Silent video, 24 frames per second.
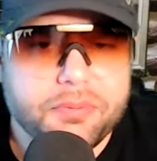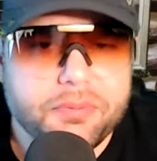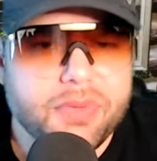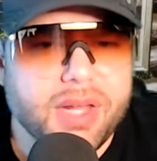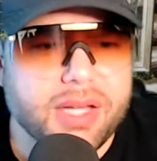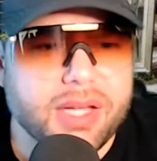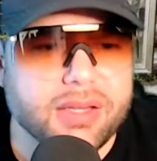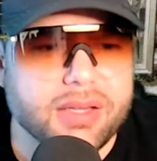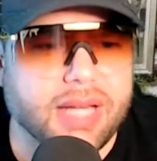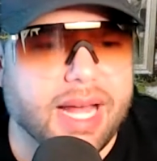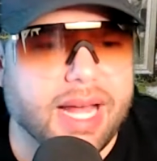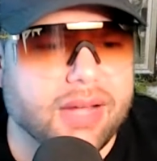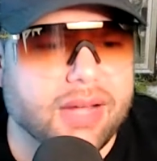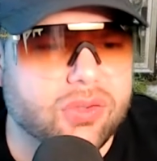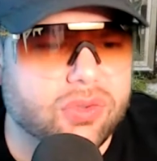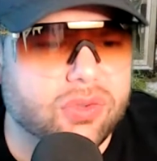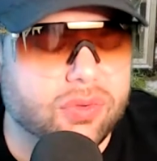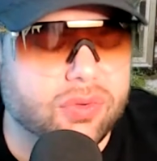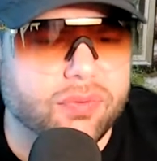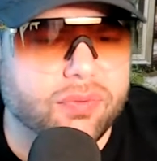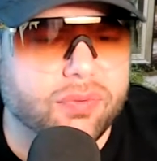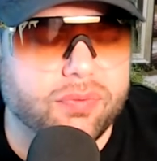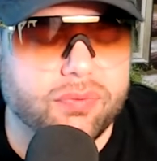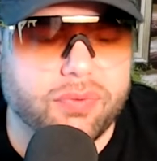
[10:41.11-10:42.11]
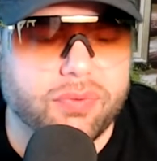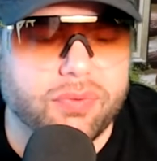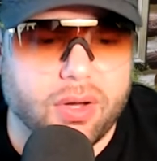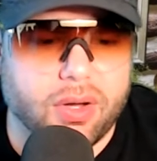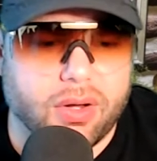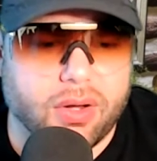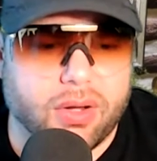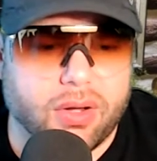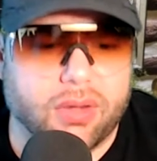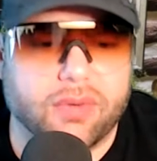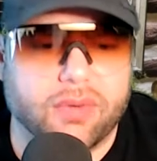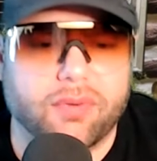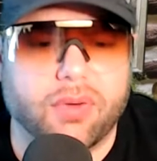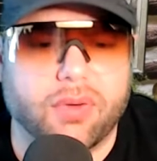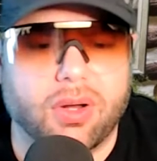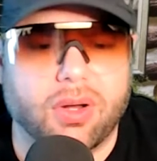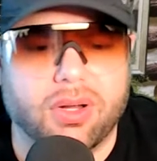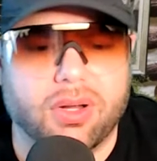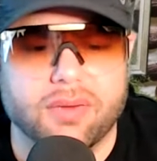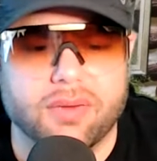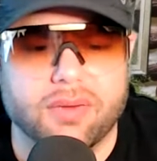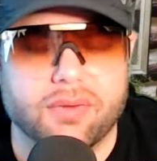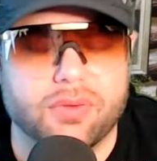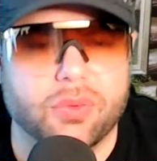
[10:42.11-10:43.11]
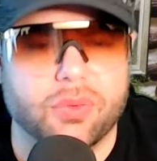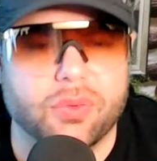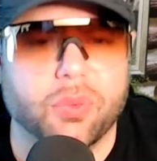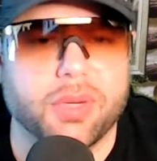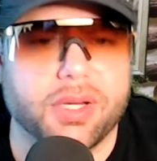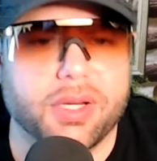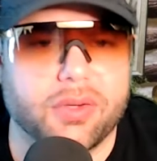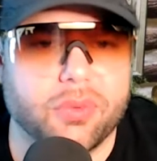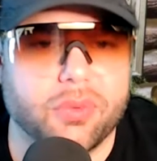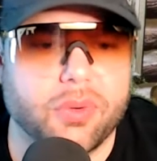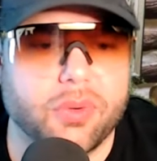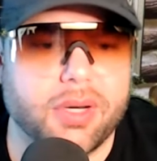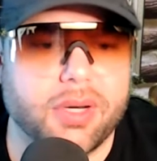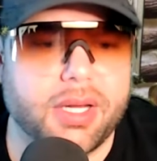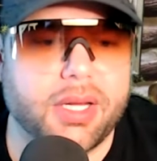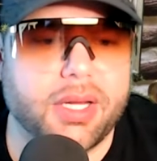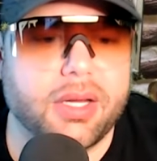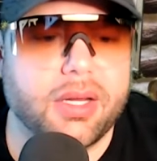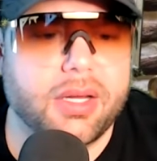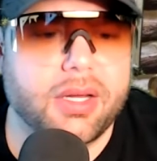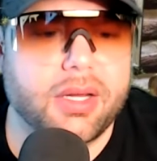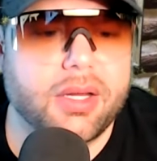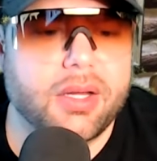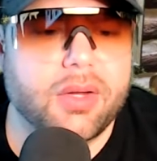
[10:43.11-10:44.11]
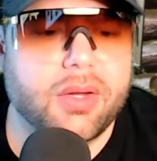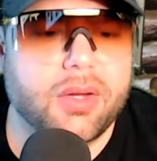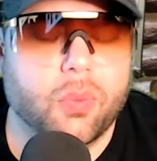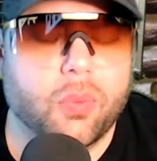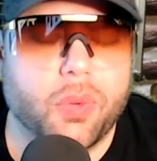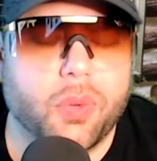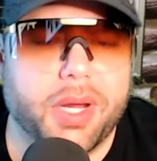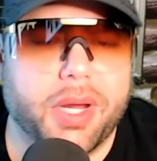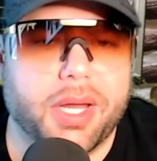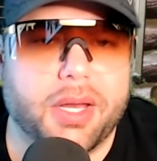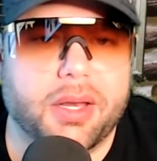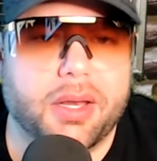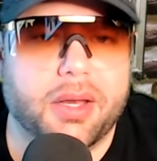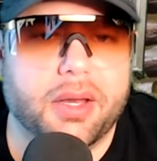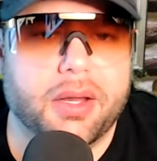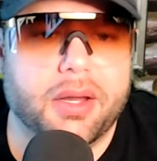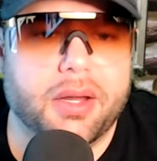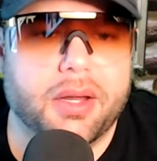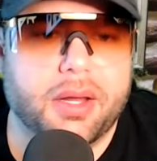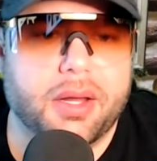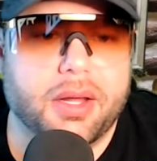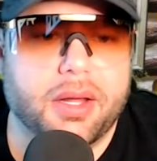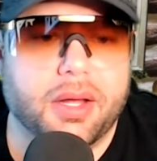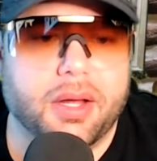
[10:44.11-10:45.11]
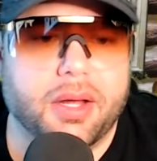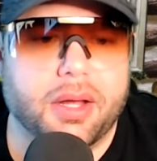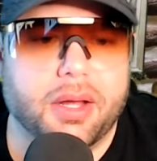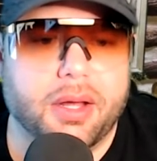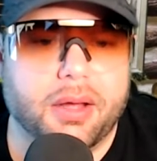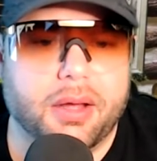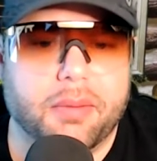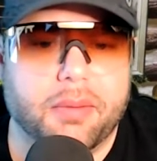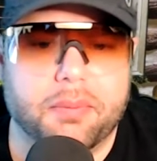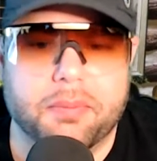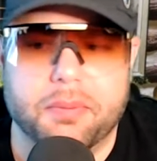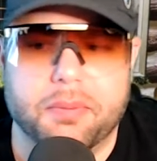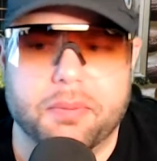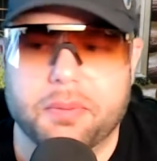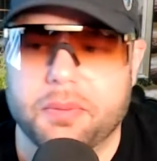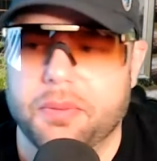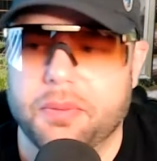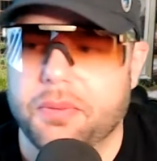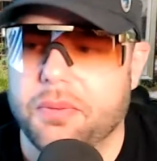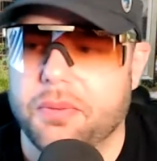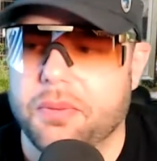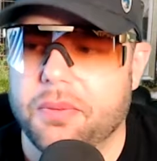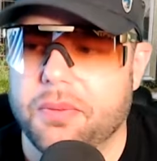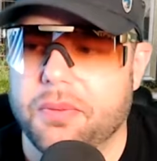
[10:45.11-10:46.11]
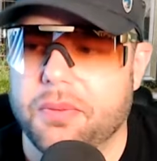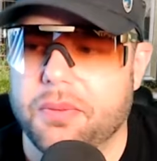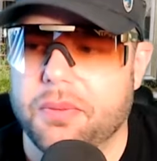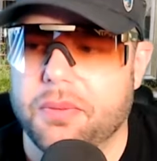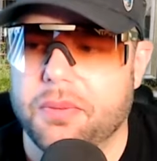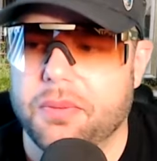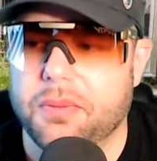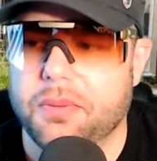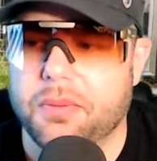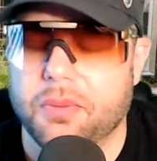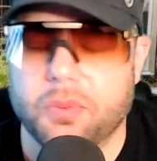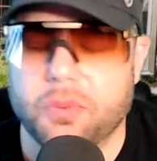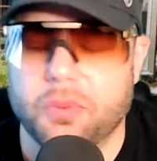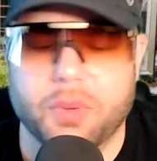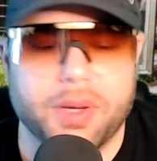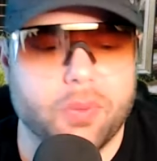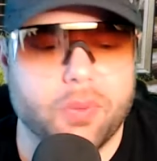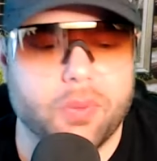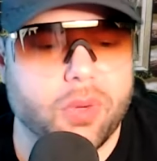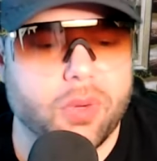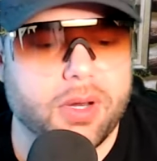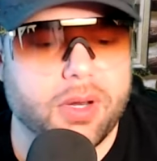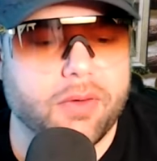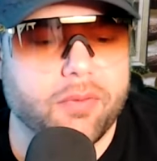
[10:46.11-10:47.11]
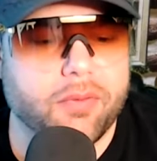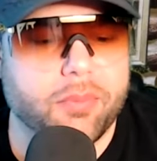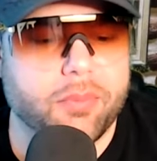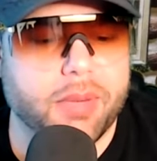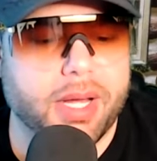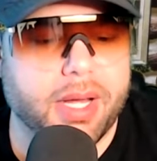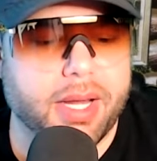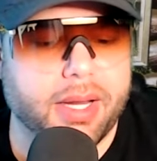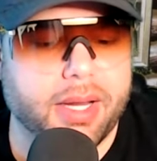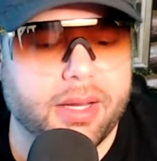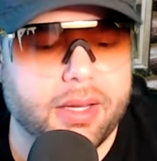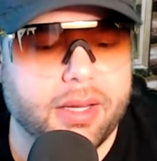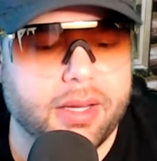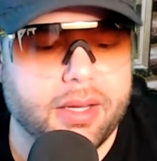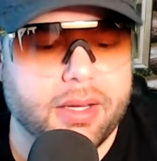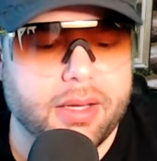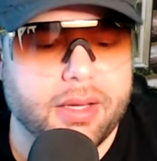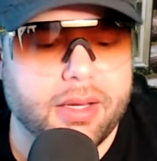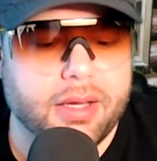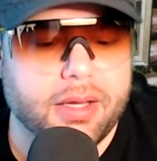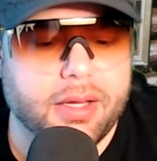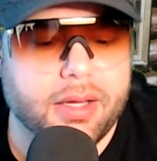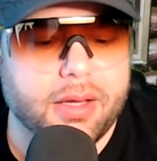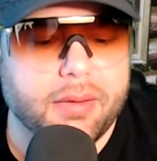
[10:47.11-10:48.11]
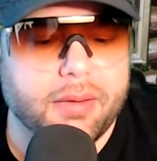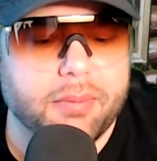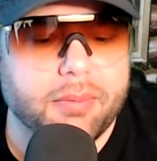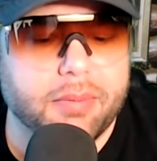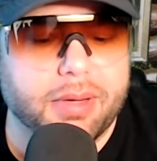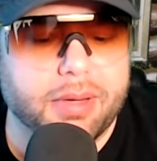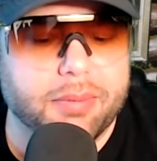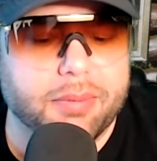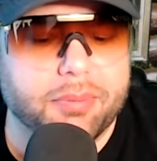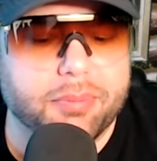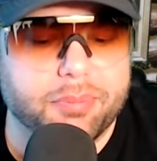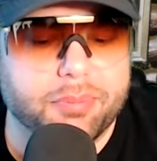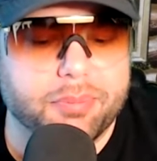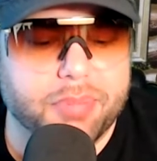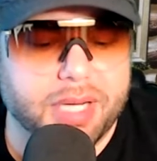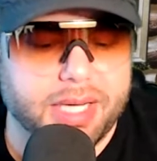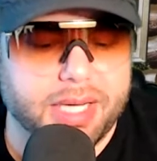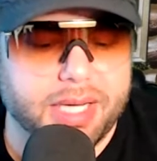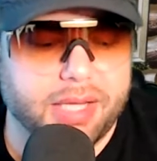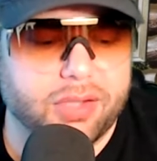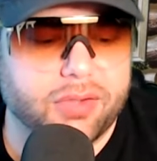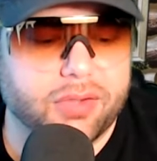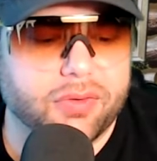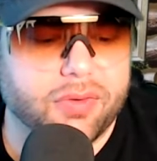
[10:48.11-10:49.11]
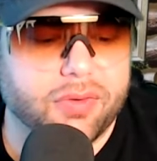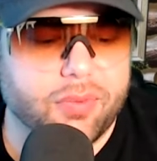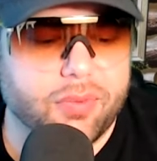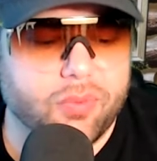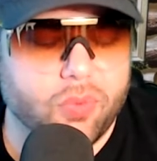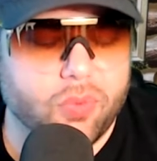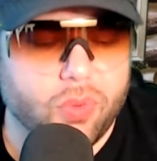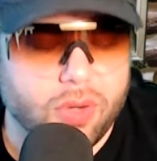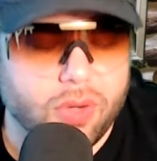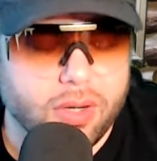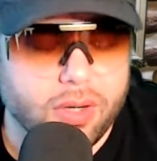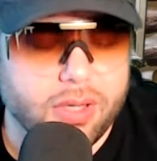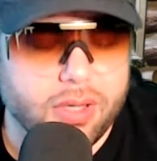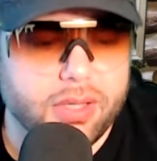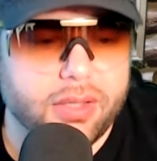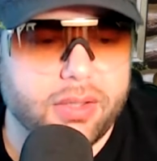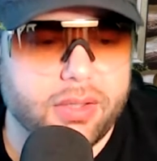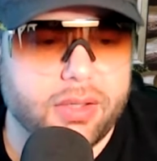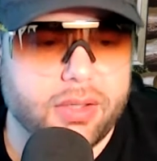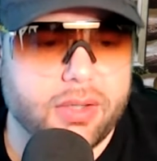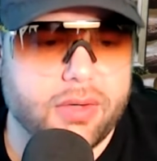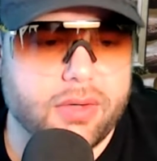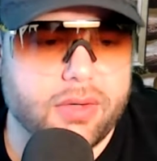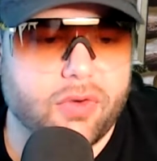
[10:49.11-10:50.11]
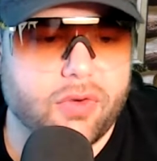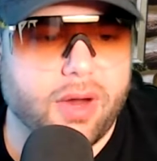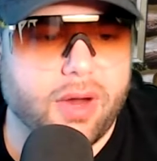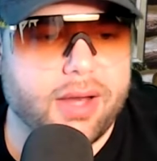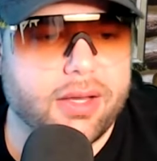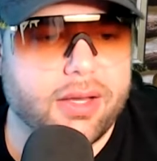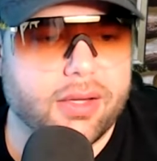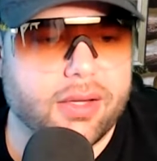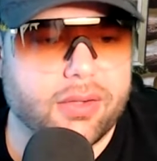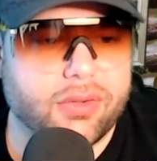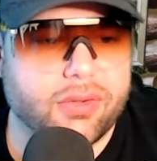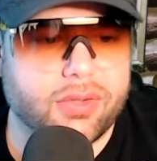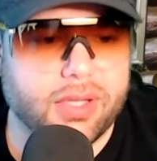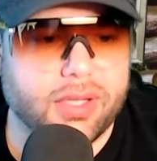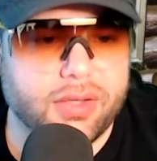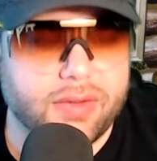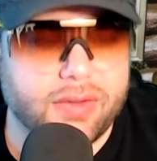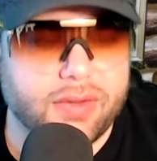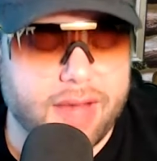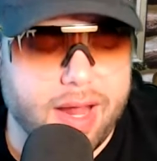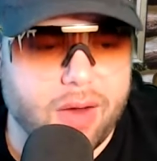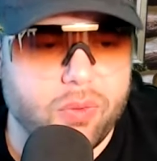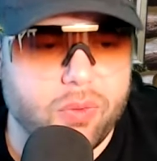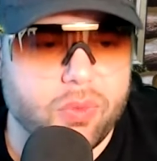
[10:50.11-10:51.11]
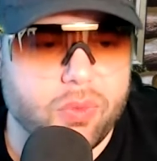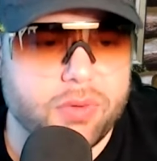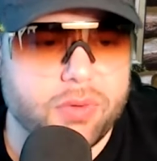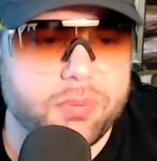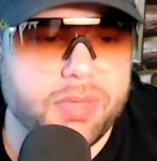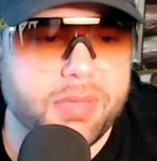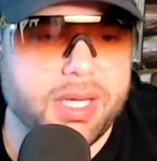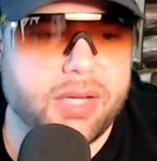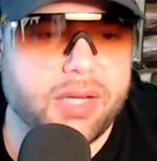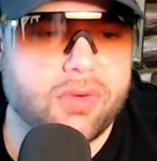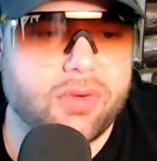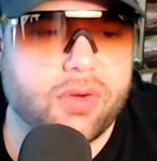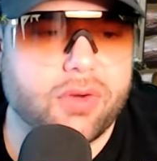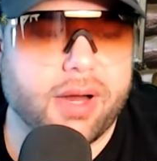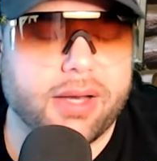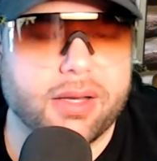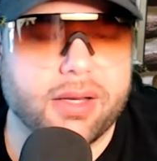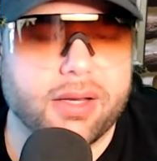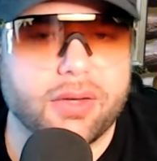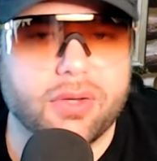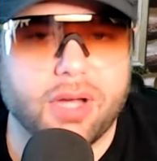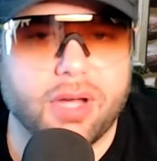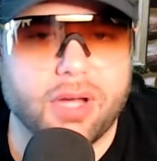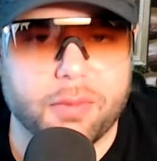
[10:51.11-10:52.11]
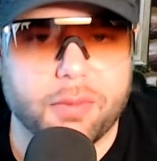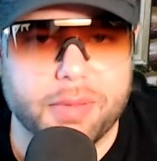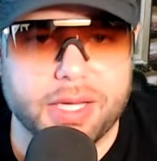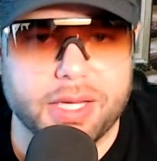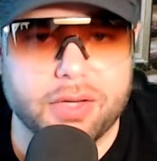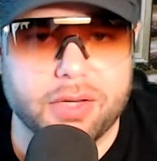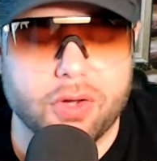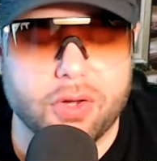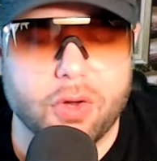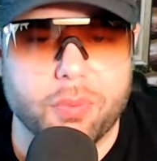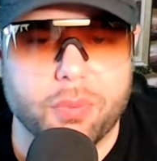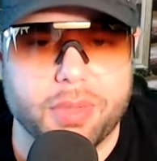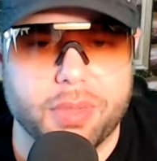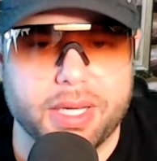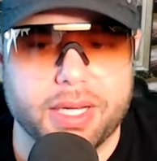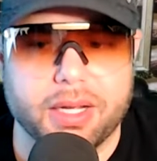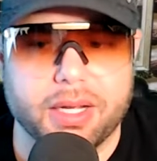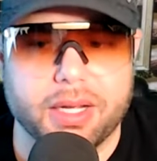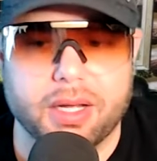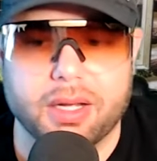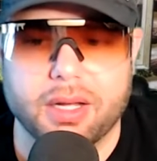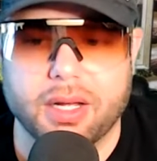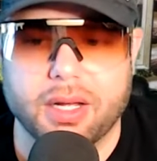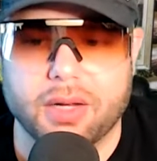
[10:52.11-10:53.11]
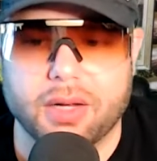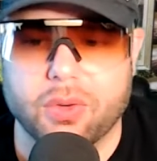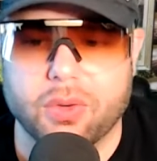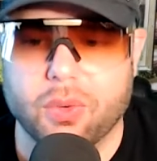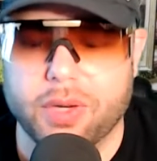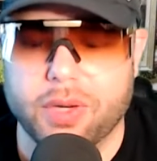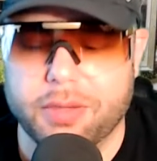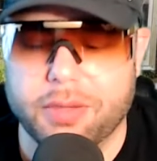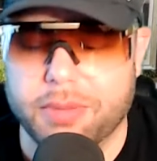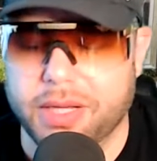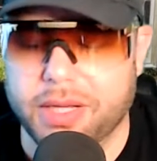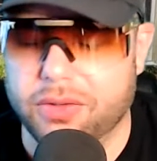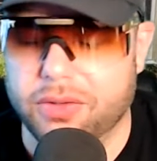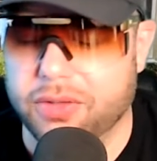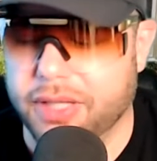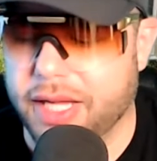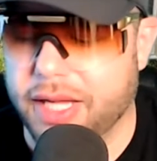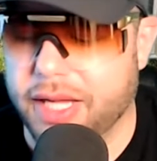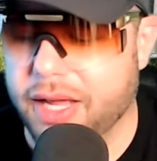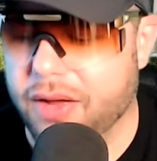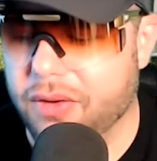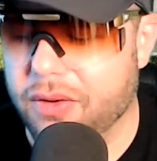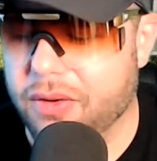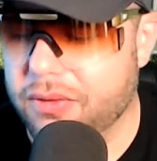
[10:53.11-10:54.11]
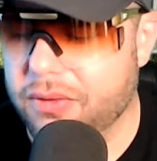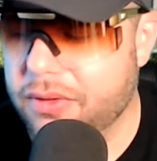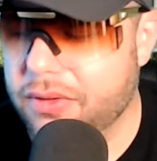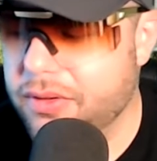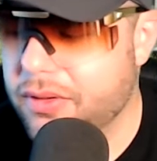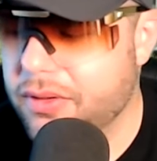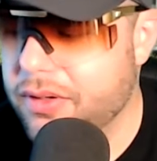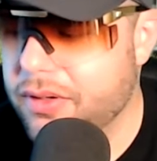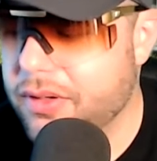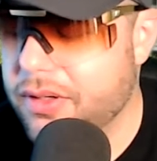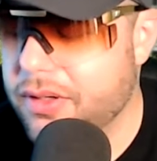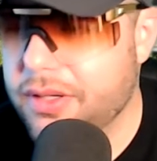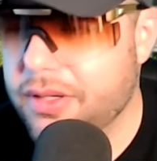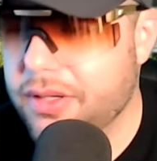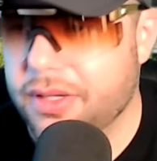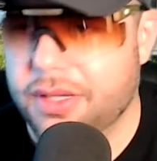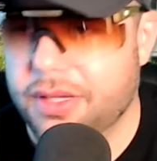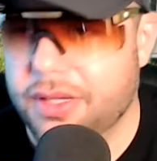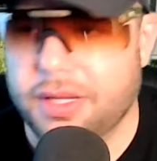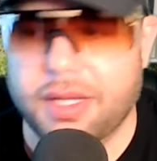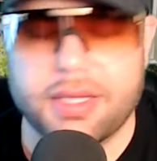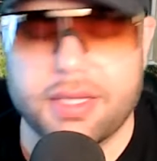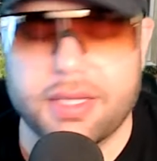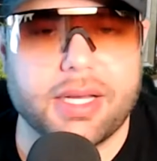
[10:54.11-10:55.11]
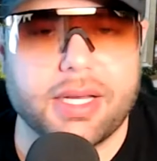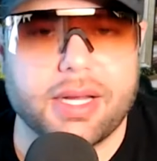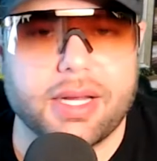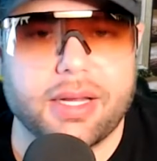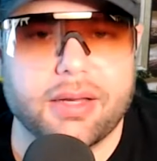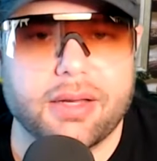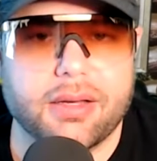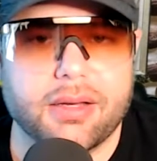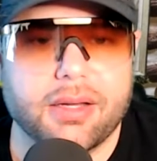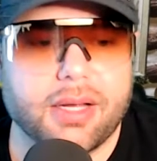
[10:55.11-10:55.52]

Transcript: last fall of 2020, when um, when one of my buddies from work tried to sit down with me, tried to talk me into opening a Coinbase account, and then I